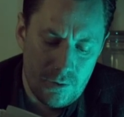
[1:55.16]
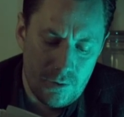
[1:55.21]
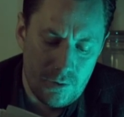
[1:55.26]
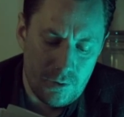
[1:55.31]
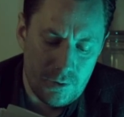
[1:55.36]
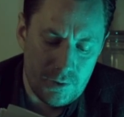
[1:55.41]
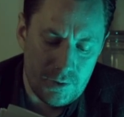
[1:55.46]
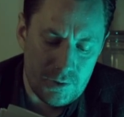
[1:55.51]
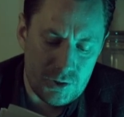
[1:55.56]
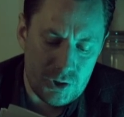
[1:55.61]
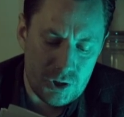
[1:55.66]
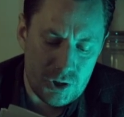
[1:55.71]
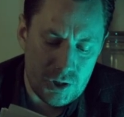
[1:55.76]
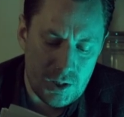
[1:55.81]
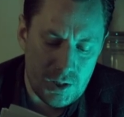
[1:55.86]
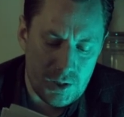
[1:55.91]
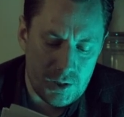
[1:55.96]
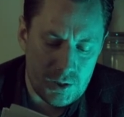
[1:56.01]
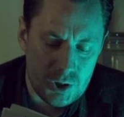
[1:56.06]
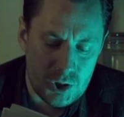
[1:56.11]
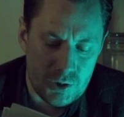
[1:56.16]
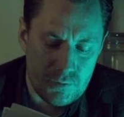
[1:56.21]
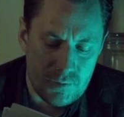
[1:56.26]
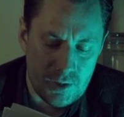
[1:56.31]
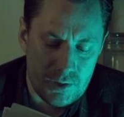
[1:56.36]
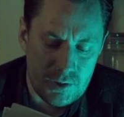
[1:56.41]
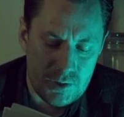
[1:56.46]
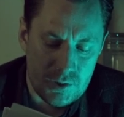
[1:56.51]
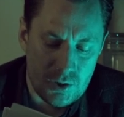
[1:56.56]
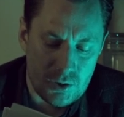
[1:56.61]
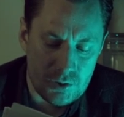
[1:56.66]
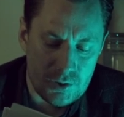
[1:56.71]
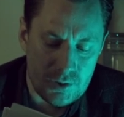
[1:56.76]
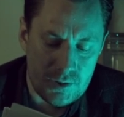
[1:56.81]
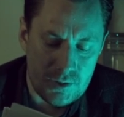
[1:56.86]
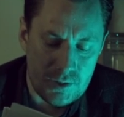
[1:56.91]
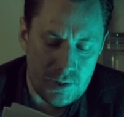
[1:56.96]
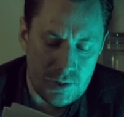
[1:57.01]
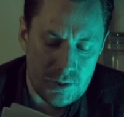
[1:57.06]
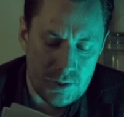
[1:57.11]
All this changed when I started
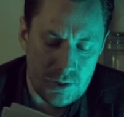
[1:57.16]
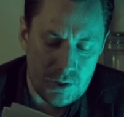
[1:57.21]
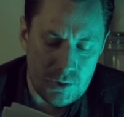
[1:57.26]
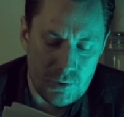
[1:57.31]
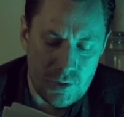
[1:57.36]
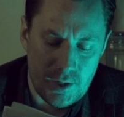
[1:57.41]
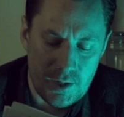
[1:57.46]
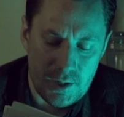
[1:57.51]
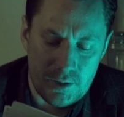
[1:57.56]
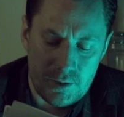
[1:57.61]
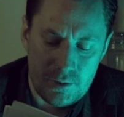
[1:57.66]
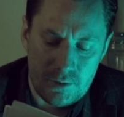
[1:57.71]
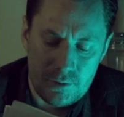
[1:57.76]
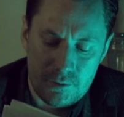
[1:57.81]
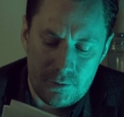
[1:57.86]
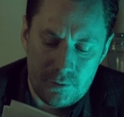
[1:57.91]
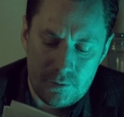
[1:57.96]
6th grade.